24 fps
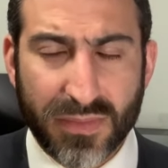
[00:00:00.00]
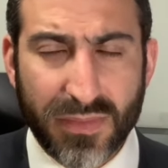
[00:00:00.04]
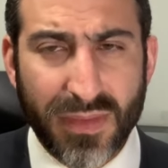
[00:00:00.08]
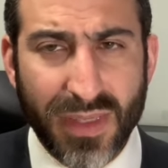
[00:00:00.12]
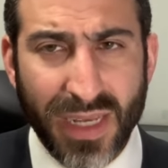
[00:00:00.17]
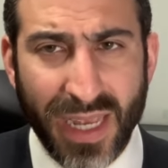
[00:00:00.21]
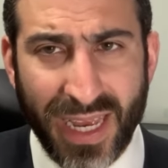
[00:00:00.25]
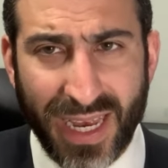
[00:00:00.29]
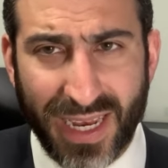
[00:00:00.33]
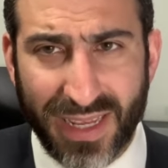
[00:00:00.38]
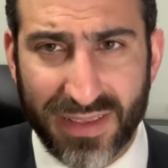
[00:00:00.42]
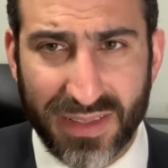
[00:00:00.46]

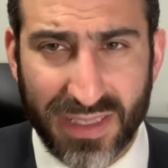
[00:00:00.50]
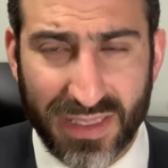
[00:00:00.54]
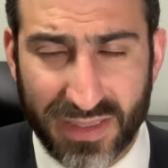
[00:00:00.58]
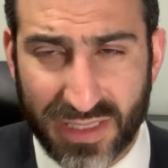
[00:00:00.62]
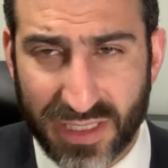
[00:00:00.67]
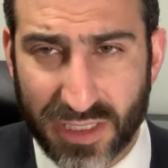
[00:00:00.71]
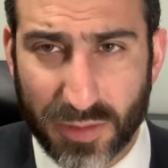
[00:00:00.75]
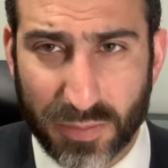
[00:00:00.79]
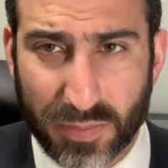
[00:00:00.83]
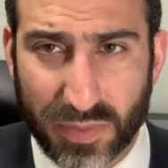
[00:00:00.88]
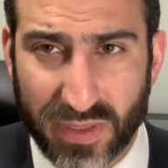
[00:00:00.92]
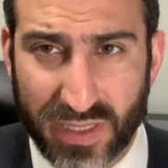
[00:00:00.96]
And they're
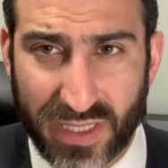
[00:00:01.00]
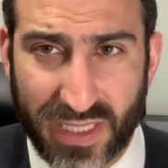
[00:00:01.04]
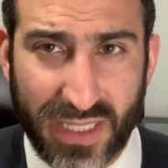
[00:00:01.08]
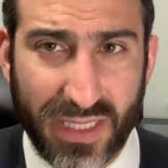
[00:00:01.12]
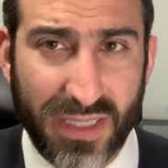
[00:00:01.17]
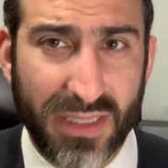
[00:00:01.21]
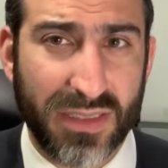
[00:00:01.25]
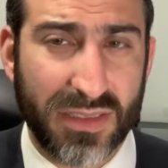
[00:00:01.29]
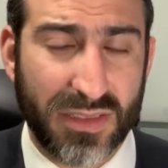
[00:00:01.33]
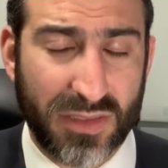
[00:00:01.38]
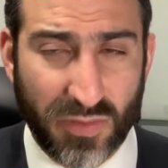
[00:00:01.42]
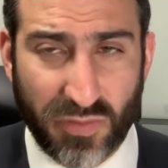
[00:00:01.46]

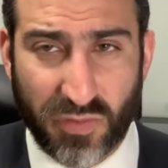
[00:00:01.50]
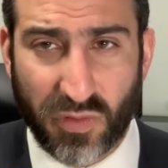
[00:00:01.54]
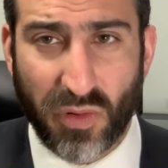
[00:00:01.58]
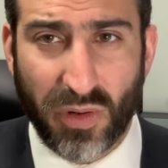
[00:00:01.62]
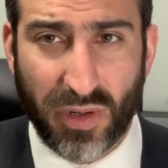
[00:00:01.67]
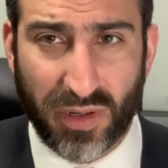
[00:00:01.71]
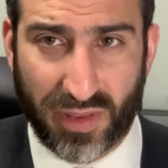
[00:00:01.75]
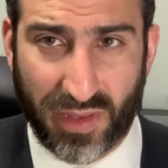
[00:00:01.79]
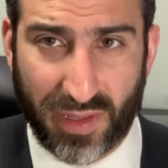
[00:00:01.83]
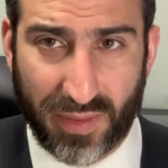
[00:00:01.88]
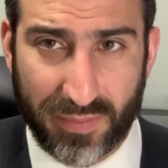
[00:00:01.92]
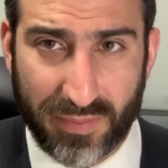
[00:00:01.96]
applying to 4
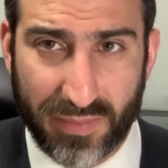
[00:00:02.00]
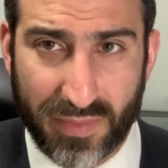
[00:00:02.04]
of them.